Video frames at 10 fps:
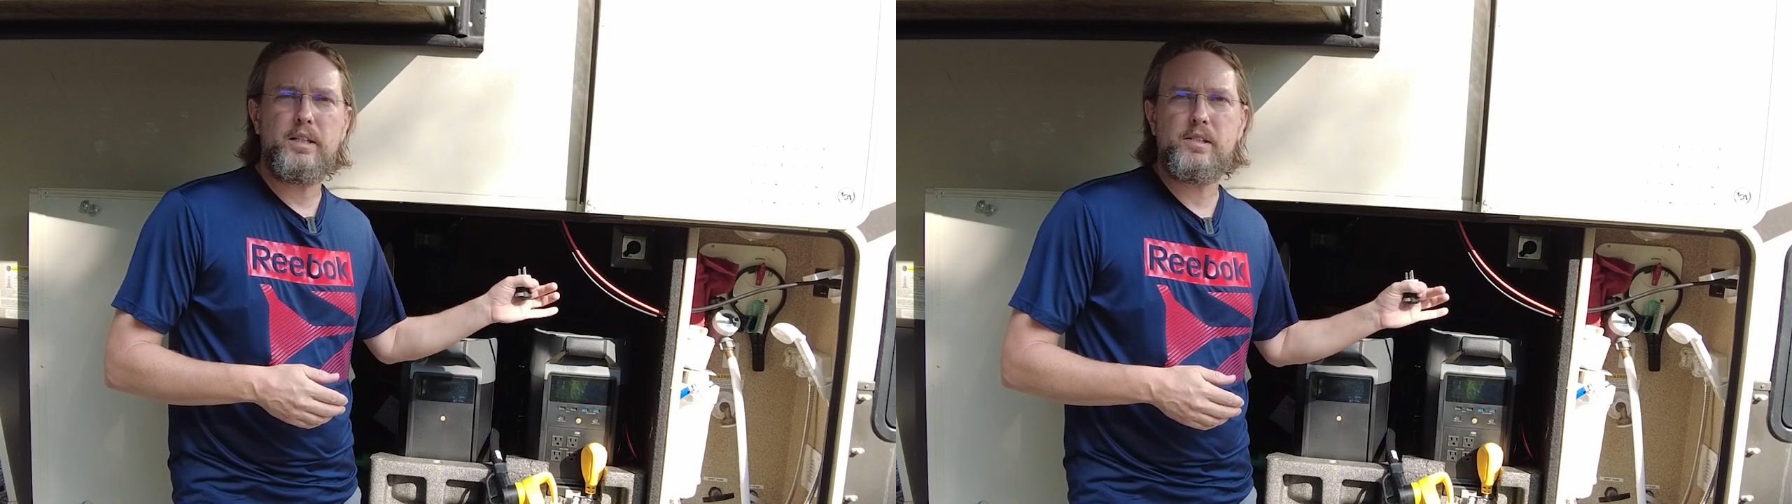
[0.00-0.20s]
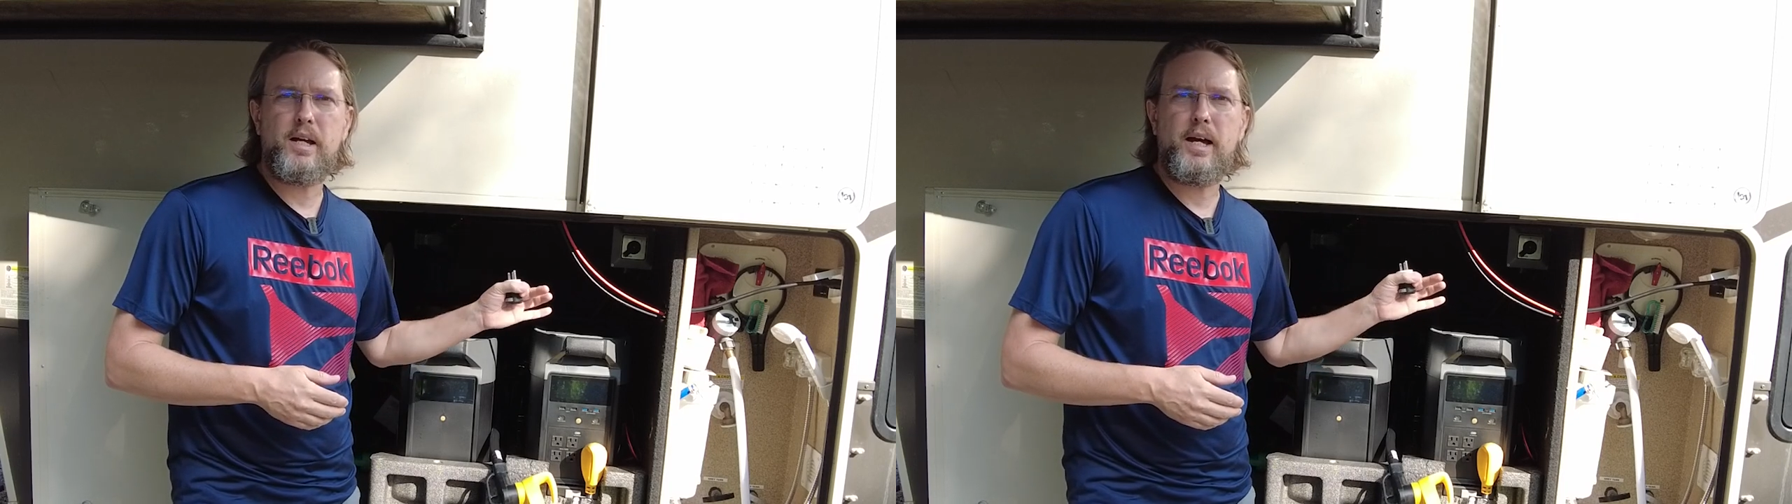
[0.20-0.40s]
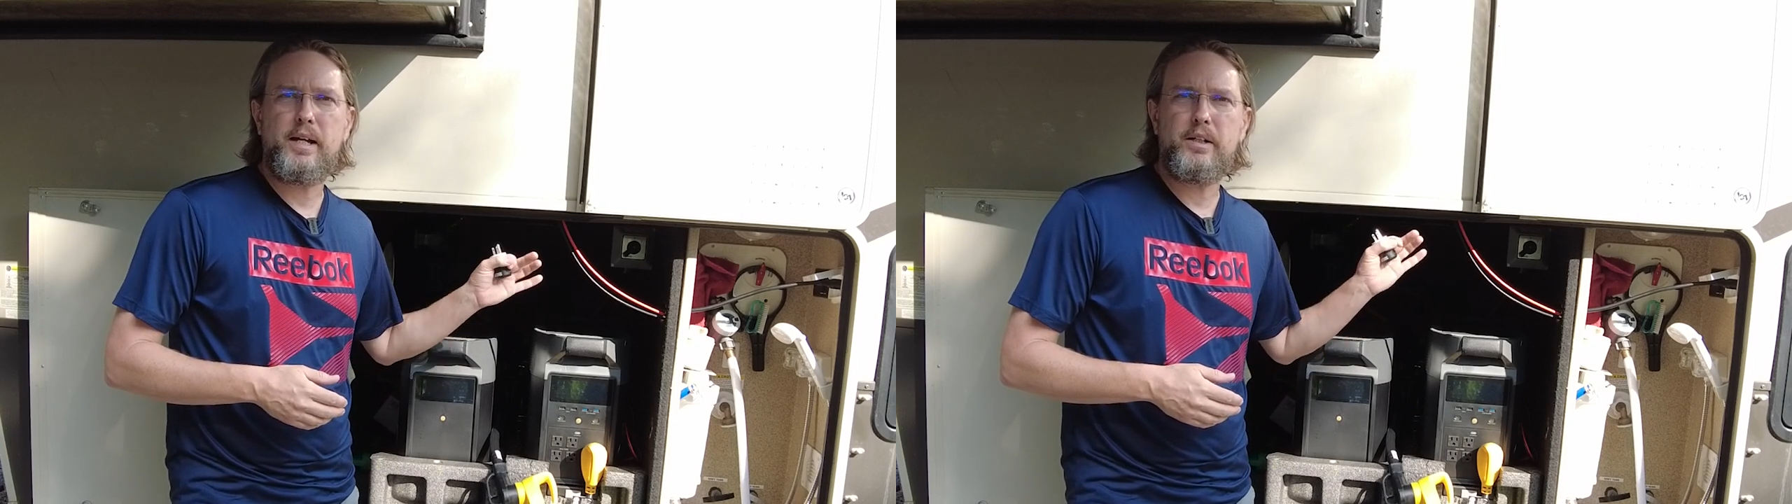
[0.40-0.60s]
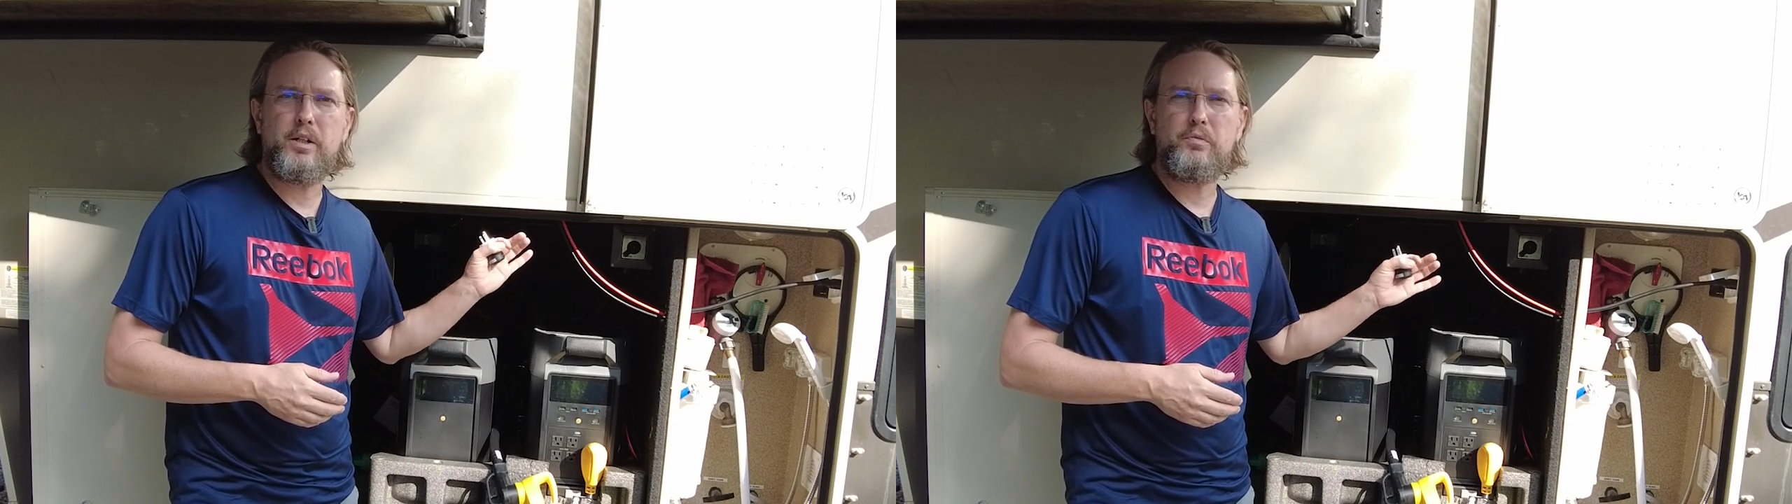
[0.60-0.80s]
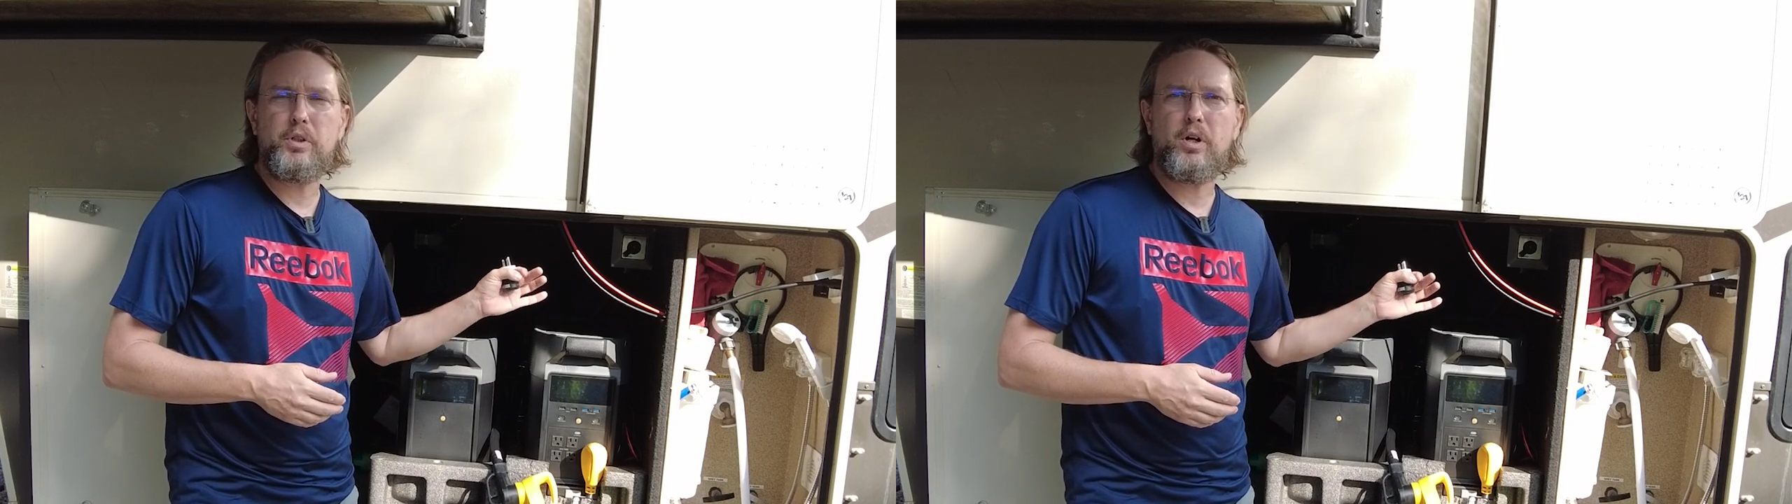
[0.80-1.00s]
inside
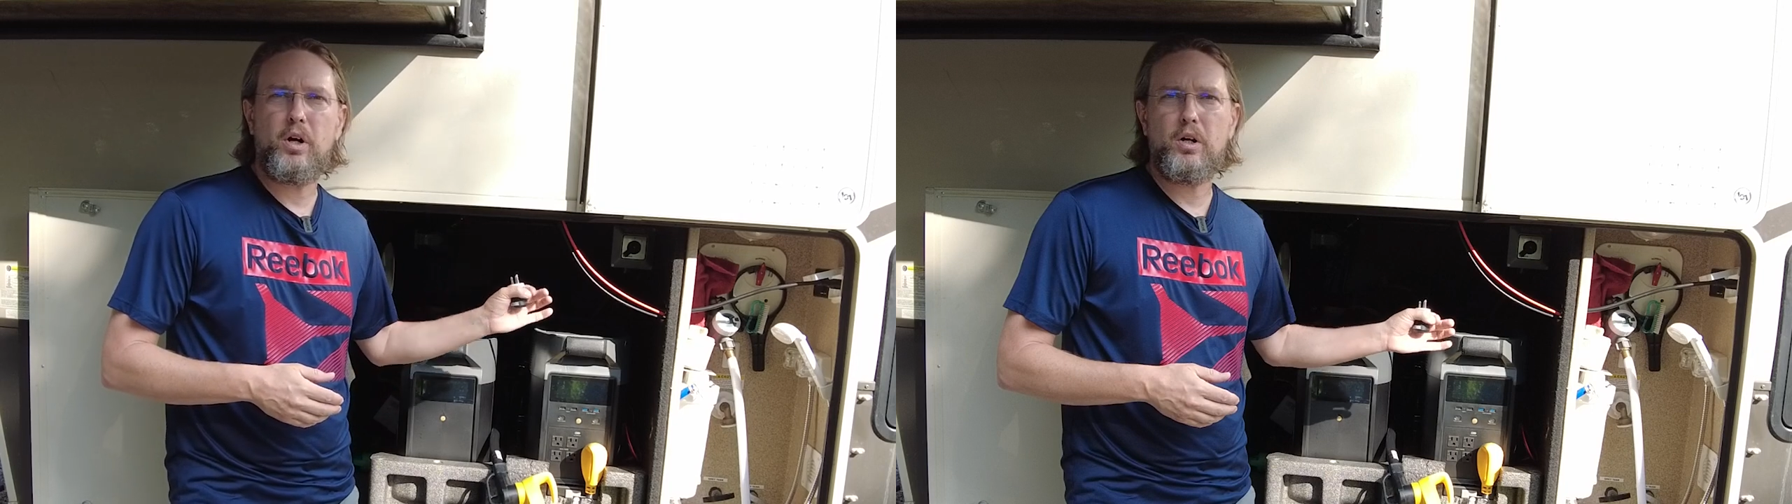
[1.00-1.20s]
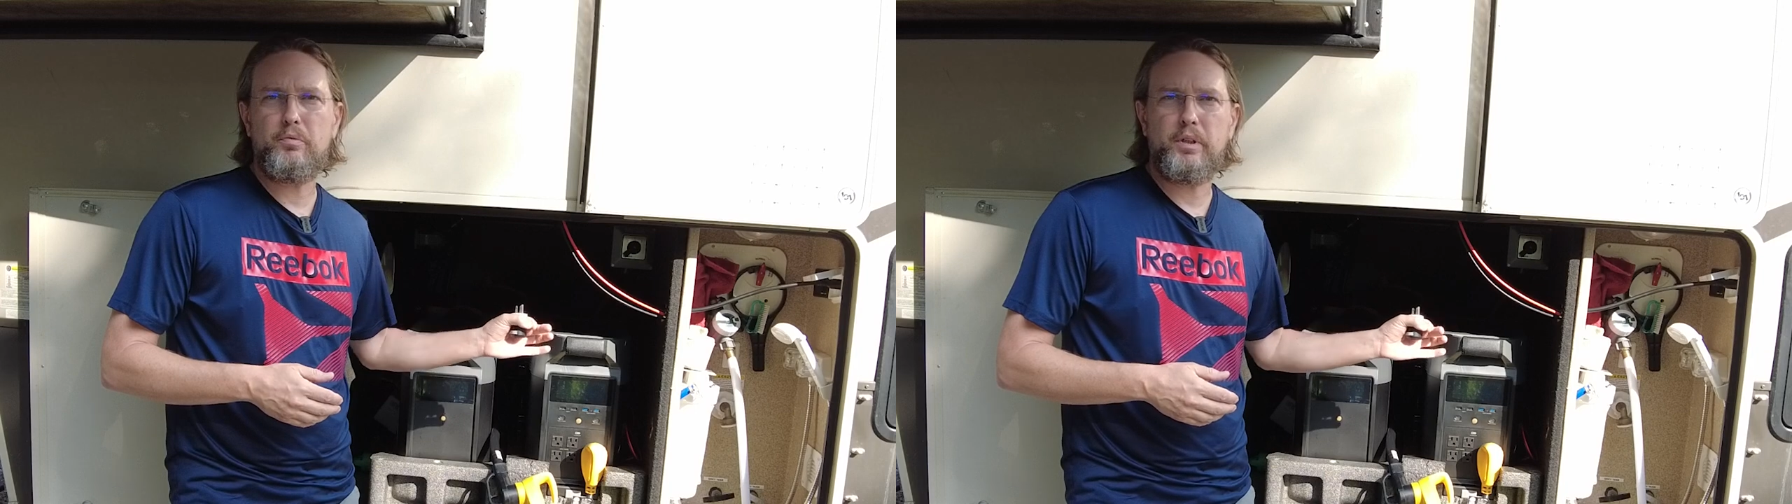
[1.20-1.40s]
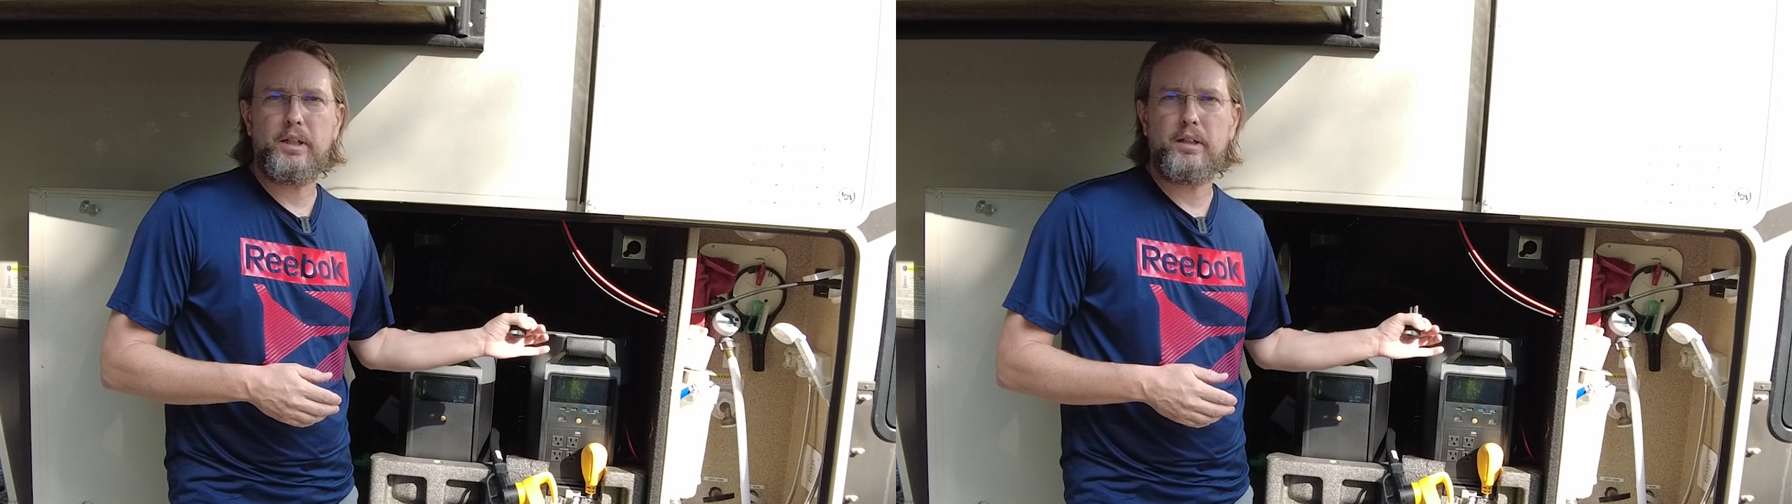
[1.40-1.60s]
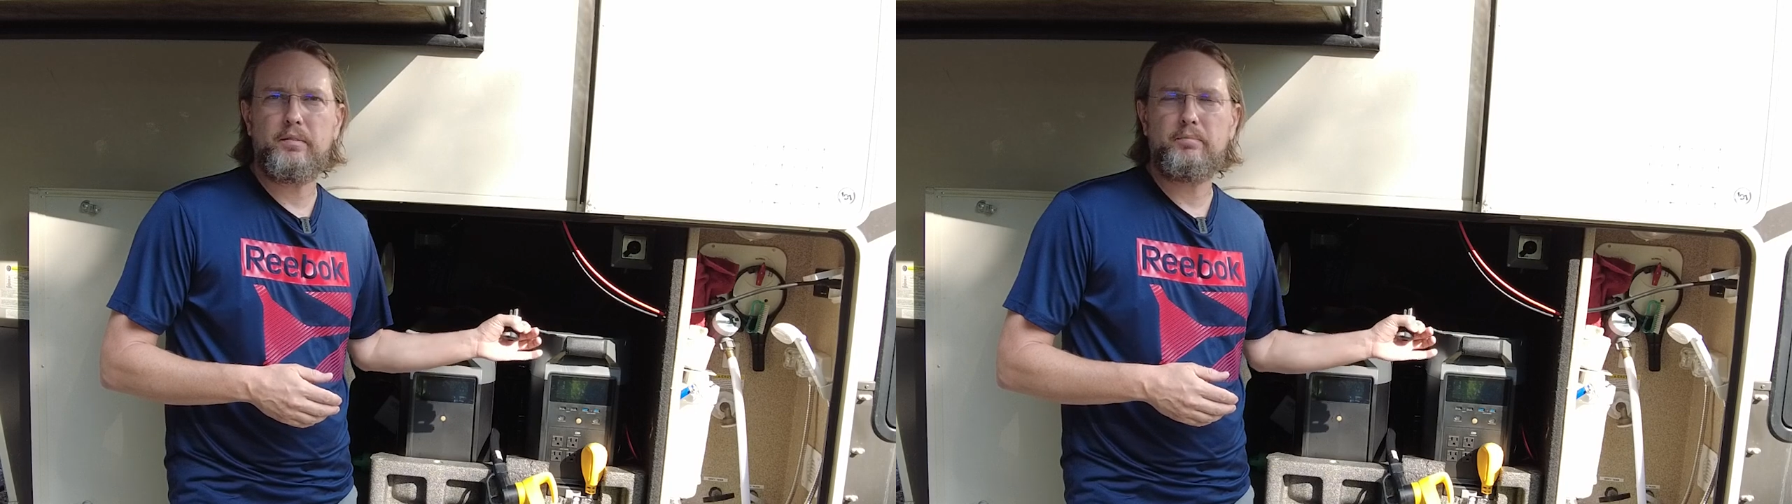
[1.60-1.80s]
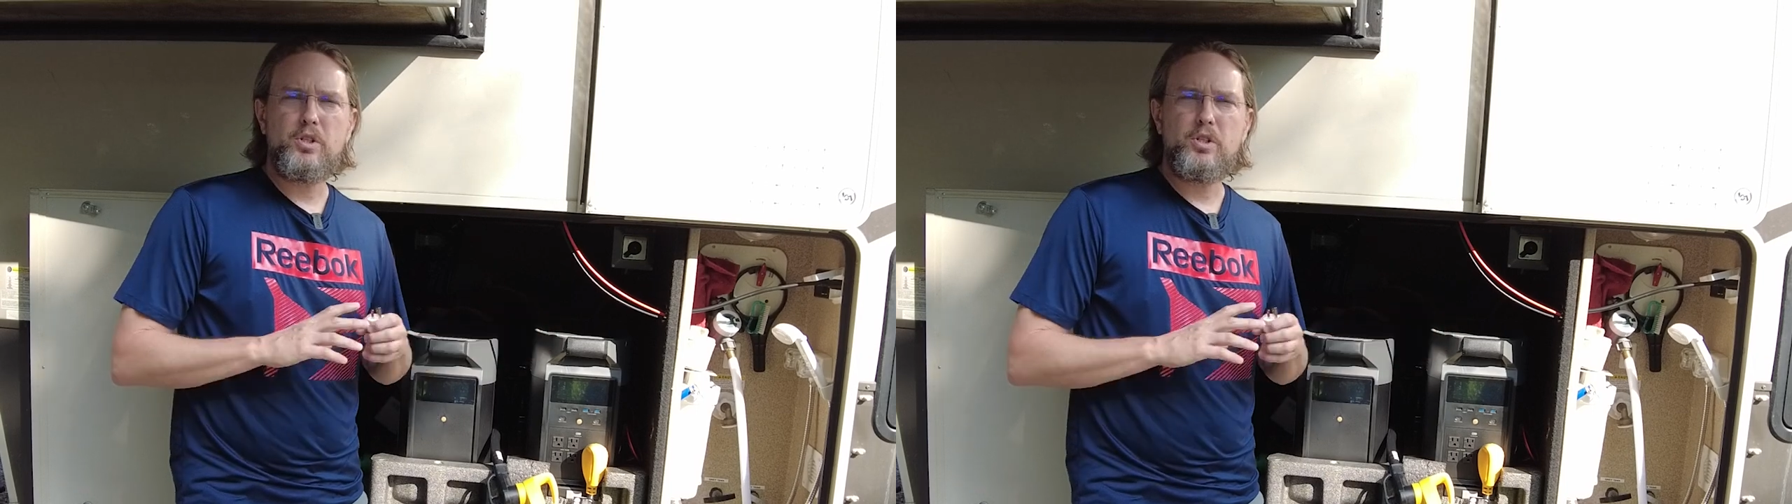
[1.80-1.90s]
of your RV.